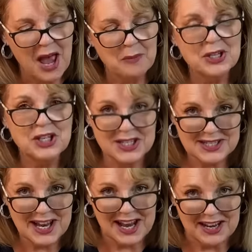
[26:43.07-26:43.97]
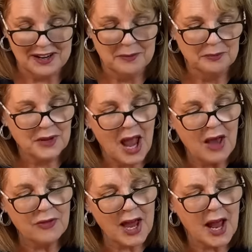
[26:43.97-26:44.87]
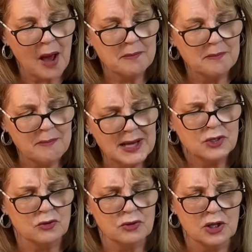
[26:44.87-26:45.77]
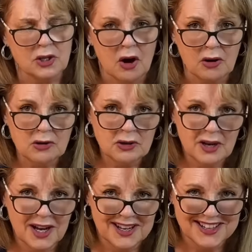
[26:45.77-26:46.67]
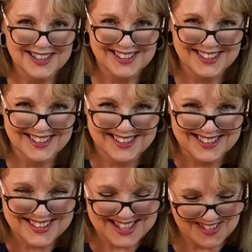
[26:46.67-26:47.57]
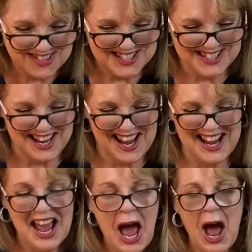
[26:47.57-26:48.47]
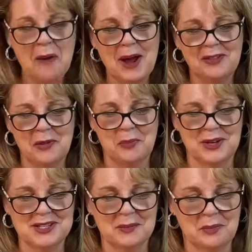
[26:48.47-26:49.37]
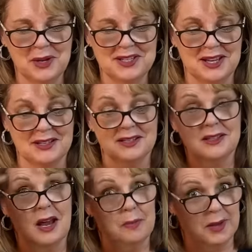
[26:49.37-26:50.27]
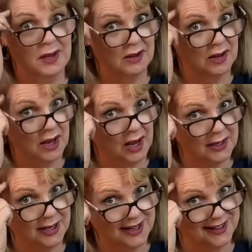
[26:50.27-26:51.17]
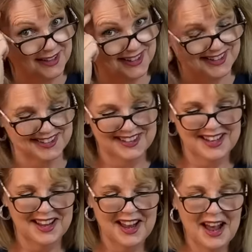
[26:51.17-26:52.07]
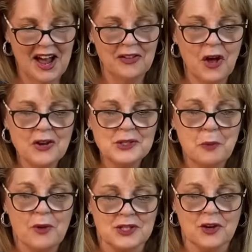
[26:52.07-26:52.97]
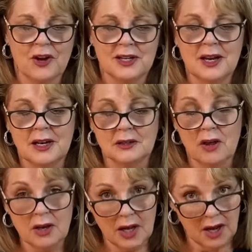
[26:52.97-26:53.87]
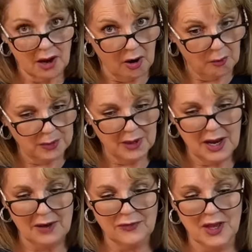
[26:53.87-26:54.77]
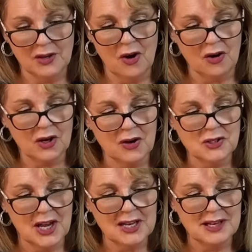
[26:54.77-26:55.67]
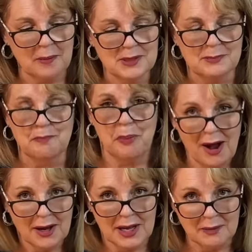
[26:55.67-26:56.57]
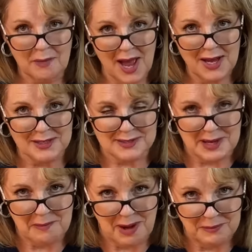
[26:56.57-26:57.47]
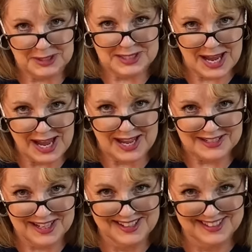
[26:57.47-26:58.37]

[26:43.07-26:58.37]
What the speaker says: But she said, "They are mental, you know." She would say about the prince and princess tapping her head, "Those boys are going to need a lot of help if they're not going to end up as barking mad as their mum and dad."